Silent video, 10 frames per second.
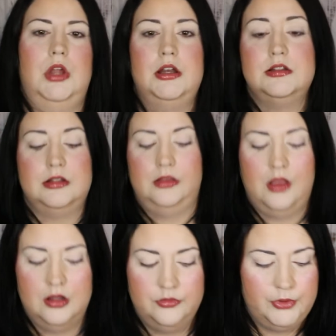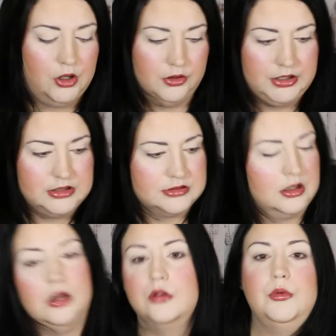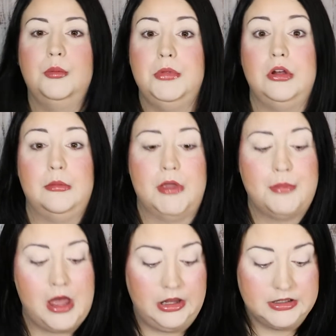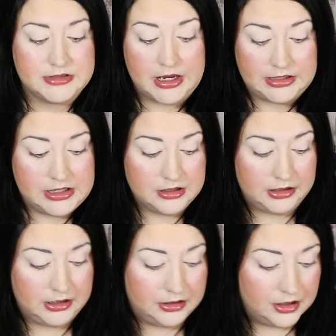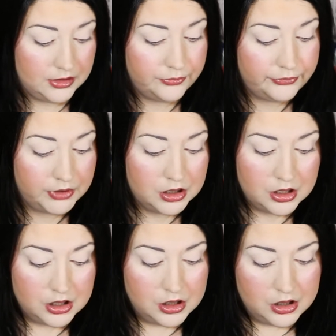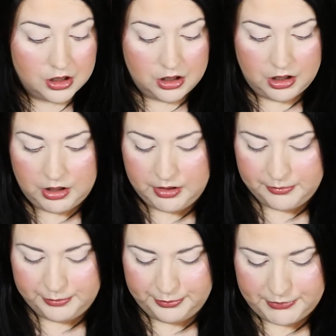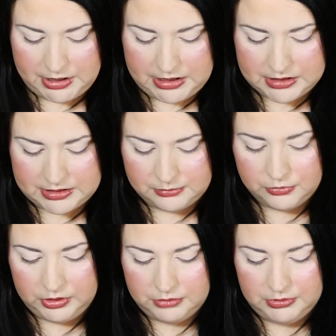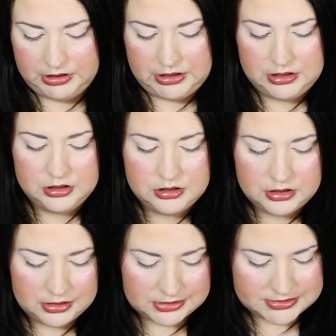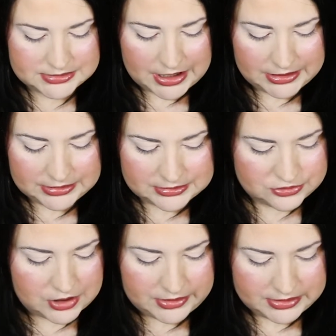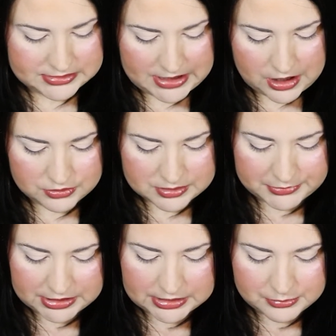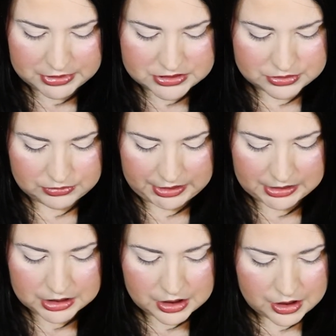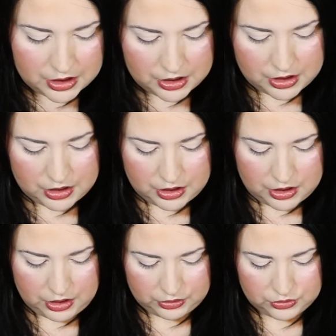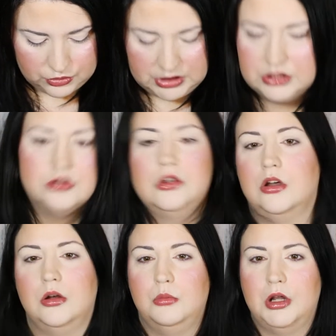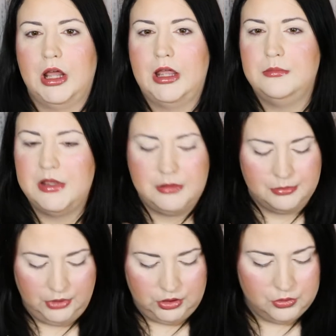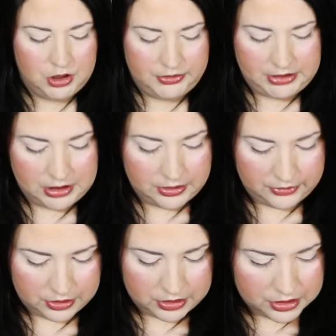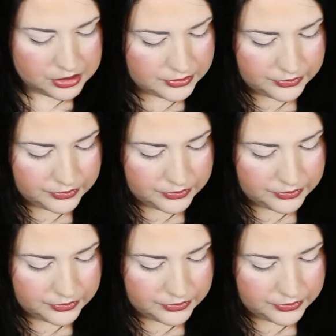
I just love all these colorful Beauty Bay palettes. I can't get enough. And I'm really, really excited to try this out. I'm thinking I'm going to do like a greenish look on one eye, maybe blue on the other,